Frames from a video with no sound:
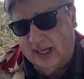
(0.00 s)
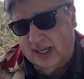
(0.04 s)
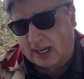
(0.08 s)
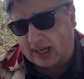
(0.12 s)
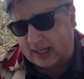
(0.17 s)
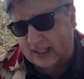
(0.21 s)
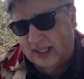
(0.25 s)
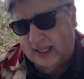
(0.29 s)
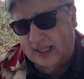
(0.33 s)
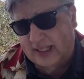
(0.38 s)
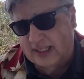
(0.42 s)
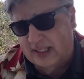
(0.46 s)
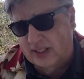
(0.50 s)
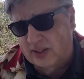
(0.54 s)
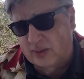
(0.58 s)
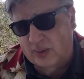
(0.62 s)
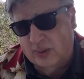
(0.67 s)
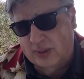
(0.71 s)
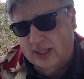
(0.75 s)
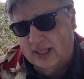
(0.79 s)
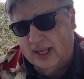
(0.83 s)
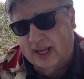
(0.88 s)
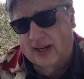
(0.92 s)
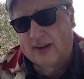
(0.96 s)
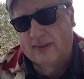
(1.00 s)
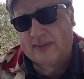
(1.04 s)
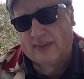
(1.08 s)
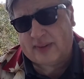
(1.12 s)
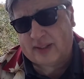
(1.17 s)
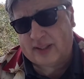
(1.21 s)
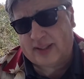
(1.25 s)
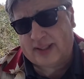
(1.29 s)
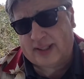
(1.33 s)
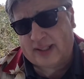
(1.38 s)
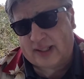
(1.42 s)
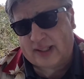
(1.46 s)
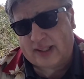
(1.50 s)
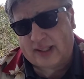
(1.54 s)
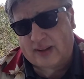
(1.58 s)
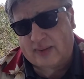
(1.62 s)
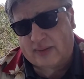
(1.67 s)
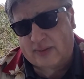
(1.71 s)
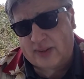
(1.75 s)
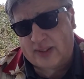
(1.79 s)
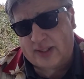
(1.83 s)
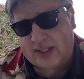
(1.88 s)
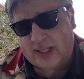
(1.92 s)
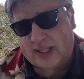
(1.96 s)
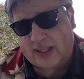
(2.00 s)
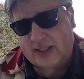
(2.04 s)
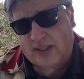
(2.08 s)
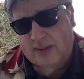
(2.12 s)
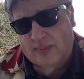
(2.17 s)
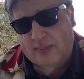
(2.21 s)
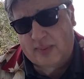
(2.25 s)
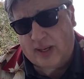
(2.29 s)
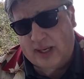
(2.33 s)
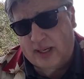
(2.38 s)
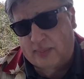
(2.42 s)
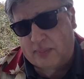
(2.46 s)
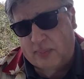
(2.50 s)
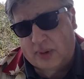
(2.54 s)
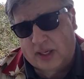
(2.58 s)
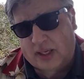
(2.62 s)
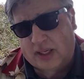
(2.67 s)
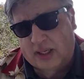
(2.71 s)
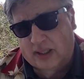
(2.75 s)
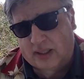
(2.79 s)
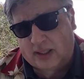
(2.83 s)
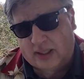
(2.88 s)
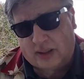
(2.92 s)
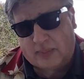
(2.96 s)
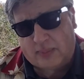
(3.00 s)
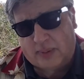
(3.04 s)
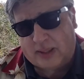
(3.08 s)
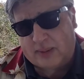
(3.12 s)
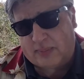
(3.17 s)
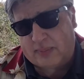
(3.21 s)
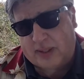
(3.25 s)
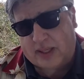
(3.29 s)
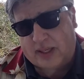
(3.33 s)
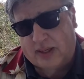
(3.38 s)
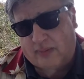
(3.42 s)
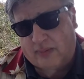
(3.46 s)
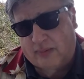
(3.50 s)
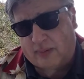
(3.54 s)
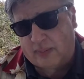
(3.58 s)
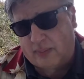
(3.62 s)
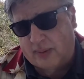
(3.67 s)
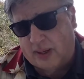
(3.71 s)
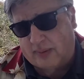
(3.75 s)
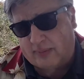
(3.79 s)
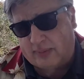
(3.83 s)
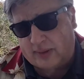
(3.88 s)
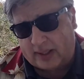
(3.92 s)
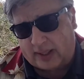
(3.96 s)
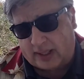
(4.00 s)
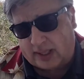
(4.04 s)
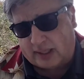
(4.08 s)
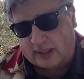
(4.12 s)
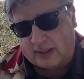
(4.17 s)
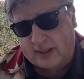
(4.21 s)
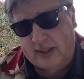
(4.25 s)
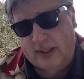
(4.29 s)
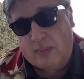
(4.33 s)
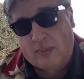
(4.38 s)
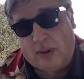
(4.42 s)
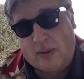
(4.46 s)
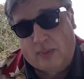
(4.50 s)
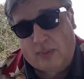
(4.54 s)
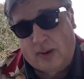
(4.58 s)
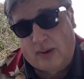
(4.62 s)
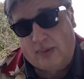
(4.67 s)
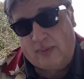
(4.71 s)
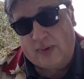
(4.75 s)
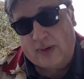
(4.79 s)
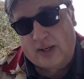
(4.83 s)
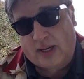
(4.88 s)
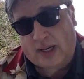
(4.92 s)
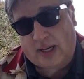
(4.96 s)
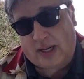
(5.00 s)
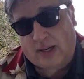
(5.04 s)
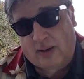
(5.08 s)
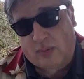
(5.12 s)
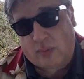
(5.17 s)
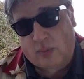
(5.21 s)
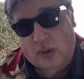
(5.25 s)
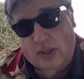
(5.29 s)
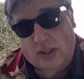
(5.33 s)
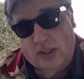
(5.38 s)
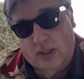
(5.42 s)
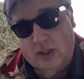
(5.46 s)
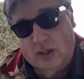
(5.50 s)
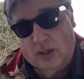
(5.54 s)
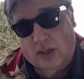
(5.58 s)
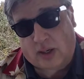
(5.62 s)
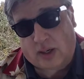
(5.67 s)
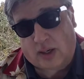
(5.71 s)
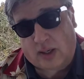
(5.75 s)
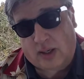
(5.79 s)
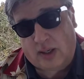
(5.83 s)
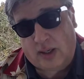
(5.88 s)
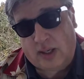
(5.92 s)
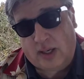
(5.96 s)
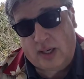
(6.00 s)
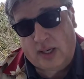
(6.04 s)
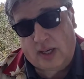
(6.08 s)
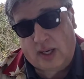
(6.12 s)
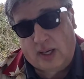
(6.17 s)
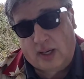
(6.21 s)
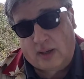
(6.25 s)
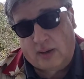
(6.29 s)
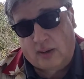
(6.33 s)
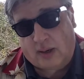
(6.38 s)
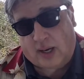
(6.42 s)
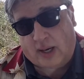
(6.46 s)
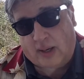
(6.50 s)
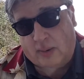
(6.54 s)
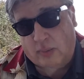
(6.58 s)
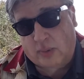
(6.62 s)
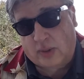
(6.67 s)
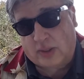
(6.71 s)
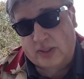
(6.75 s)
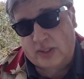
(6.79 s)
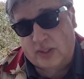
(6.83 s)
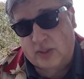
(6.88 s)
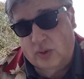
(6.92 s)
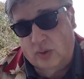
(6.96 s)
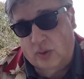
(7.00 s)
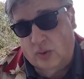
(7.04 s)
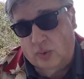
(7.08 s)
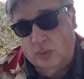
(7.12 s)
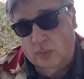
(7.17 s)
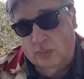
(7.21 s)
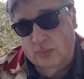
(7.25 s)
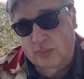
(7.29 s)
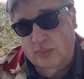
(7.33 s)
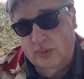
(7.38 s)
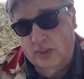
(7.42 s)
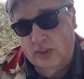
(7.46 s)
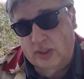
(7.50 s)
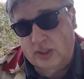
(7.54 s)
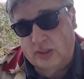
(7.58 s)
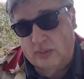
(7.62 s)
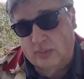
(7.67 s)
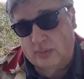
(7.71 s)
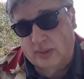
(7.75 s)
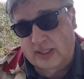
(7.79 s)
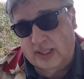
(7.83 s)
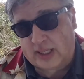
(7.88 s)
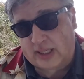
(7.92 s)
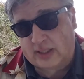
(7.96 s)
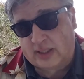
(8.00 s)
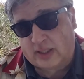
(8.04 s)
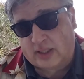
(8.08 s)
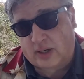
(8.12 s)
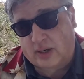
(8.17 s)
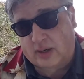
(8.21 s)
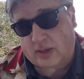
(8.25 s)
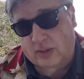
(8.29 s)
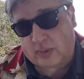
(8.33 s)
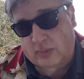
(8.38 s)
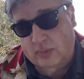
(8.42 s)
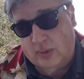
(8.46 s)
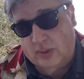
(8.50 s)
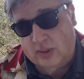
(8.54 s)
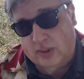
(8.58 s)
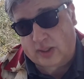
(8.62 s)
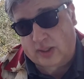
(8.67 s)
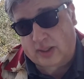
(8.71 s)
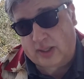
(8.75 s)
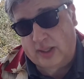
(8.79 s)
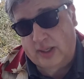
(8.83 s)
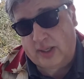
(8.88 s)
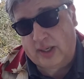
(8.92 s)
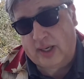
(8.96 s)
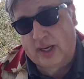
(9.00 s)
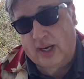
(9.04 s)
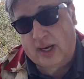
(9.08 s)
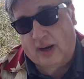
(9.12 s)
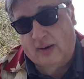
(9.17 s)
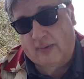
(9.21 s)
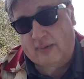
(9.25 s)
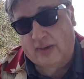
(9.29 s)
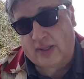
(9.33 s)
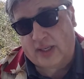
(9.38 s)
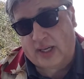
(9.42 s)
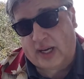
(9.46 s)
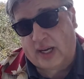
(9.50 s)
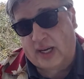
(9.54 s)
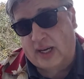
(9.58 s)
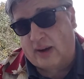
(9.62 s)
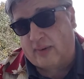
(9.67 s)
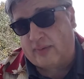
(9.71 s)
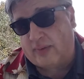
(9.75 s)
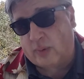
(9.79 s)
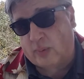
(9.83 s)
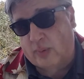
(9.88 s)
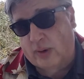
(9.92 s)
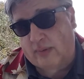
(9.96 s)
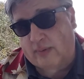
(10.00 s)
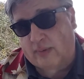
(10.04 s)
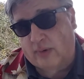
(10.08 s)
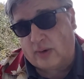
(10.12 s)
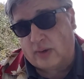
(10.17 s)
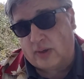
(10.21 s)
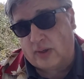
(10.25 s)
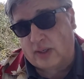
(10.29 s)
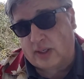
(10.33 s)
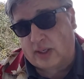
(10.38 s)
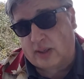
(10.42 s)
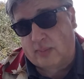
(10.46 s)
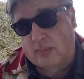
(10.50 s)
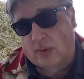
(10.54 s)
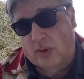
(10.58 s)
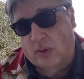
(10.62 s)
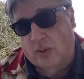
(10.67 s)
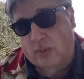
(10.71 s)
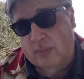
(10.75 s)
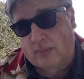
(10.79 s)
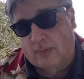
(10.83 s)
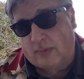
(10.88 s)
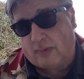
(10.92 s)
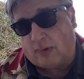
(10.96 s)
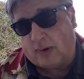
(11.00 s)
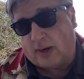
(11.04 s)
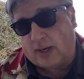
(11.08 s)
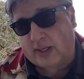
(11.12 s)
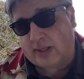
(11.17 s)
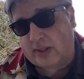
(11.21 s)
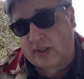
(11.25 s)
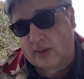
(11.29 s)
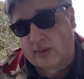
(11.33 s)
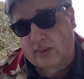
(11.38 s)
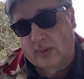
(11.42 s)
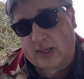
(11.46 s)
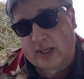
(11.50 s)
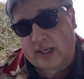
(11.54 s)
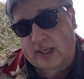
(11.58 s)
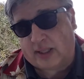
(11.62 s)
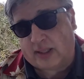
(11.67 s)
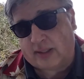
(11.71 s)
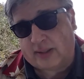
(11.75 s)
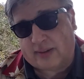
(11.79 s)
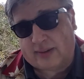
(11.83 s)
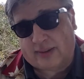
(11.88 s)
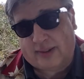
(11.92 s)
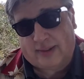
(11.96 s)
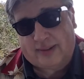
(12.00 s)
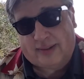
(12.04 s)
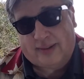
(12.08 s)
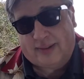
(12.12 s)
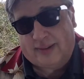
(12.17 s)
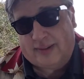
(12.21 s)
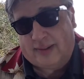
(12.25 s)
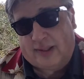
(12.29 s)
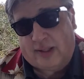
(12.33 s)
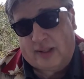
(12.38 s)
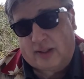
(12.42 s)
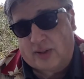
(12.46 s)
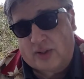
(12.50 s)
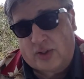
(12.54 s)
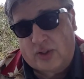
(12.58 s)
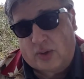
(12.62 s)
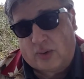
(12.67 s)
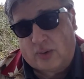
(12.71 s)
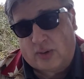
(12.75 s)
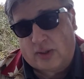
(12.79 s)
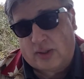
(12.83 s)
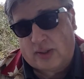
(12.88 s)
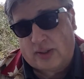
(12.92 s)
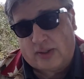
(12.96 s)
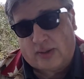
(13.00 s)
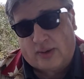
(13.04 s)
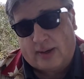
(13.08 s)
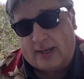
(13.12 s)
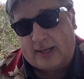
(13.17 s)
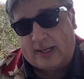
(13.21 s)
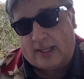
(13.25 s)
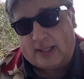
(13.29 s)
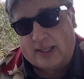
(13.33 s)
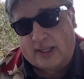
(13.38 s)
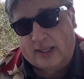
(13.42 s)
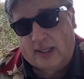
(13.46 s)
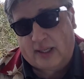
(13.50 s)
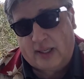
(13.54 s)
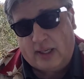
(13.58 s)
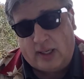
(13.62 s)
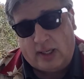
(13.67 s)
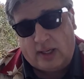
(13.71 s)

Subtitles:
like to do a lot of little different things and make money, a little bit of money from everything. My wife and I had one car, and I worked at home. She would take the car to work. Every day I'd have to wait for her to come home before I could do any little chores or anything,